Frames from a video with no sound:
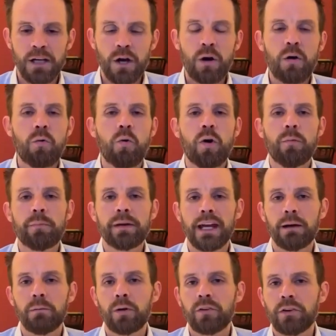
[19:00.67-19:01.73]
won't be
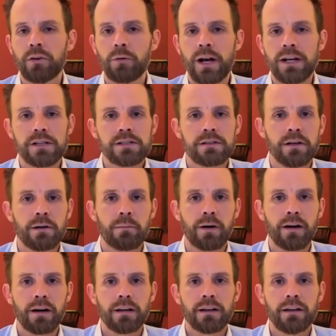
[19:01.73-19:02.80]
able to register your
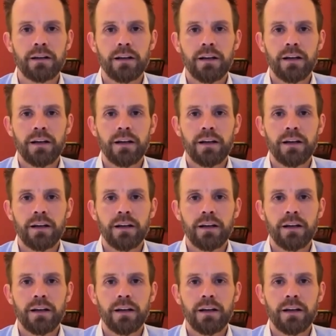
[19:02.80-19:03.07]
mark.